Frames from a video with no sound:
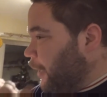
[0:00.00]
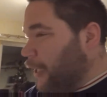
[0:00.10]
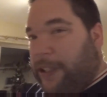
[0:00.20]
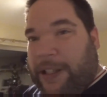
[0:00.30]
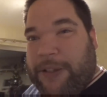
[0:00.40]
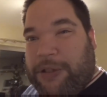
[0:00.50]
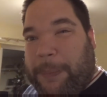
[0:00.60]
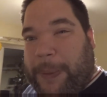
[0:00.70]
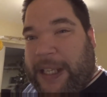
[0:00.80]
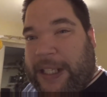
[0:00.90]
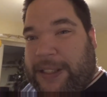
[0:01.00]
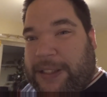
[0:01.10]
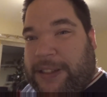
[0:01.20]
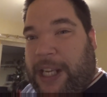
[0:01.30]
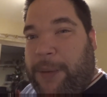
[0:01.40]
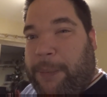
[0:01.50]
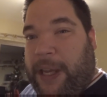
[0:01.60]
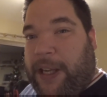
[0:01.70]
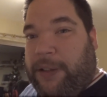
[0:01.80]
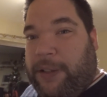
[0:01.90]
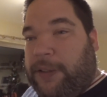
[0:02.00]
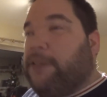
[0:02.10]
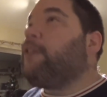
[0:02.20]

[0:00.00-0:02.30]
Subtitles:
And I literally paid £10.